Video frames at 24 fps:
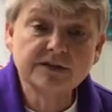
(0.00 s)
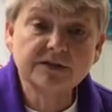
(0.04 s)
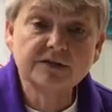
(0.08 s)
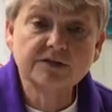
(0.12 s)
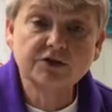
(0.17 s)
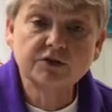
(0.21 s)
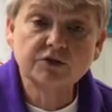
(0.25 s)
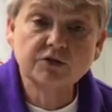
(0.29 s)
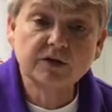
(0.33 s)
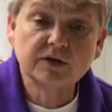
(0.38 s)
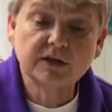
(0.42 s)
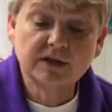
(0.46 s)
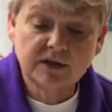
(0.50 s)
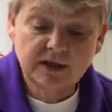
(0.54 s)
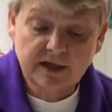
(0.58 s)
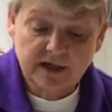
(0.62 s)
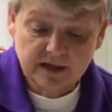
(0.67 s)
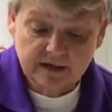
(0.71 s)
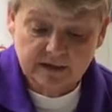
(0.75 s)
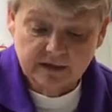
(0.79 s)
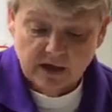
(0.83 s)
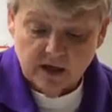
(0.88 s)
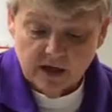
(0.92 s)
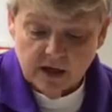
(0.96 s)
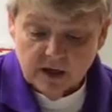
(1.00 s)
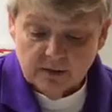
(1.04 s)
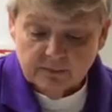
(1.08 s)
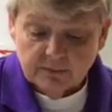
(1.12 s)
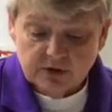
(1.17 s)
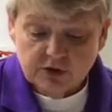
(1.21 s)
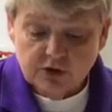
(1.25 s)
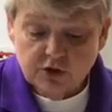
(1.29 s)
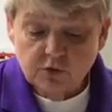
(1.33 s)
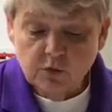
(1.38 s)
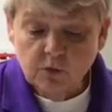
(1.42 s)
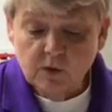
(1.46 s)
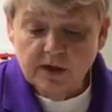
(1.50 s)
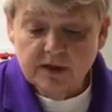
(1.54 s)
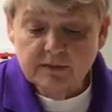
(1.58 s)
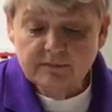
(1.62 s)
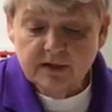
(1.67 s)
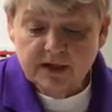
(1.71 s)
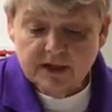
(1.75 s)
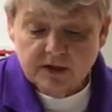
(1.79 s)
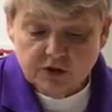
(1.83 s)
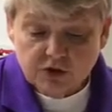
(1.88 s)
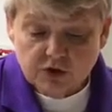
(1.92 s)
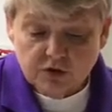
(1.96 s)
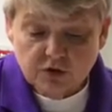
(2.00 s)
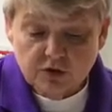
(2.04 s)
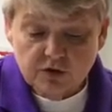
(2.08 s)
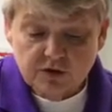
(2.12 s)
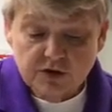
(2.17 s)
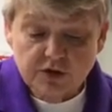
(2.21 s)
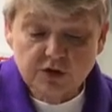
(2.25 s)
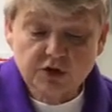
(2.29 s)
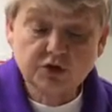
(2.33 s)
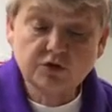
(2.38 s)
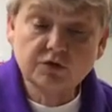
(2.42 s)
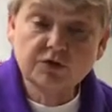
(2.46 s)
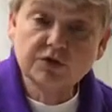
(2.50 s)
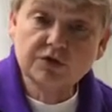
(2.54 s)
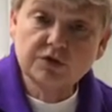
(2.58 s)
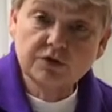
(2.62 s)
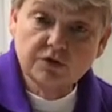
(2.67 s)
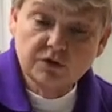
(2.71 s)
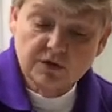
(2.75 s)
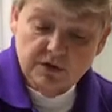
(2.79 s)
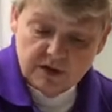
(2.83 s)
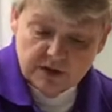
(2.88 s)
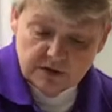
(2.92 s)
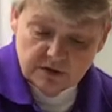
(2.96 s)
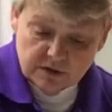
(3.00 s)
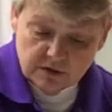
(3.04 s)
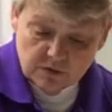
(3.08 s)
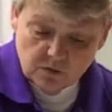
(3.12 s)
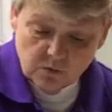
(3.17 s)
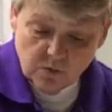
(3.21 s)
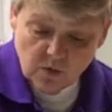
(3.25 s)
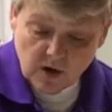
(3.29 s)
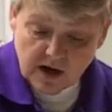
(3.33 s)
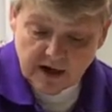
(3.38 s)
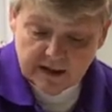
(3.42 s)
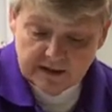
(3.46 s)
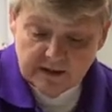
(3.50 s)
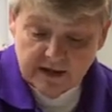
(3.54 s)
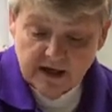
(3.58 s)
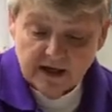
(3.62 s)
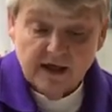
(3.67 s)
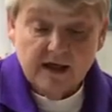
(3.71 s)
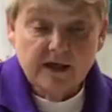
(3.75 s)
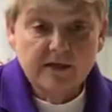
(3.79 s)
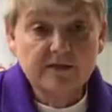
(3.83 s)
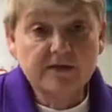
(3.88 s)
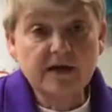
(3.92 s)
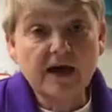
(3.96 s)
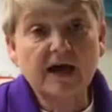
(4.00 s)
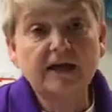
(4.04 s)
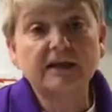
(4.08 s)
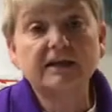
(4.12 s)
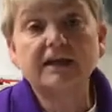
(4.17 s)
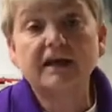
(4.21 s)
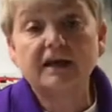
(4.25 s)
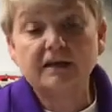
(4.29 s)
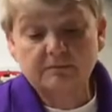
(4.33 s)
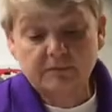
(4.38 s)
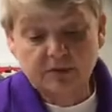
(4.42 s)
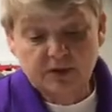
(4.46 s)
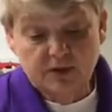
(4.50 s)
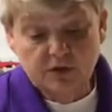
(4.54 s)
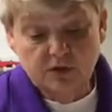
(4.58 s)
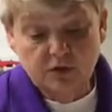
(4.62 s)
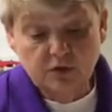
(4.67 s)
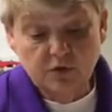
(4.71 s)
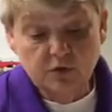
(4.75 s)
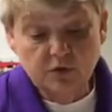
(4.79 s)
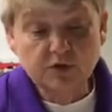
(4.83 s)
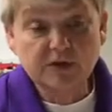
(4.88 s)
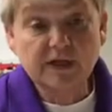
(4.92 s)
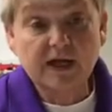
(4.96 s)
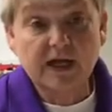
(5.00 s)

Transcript: that you can get, but you want to make sure that you do get the one that can be used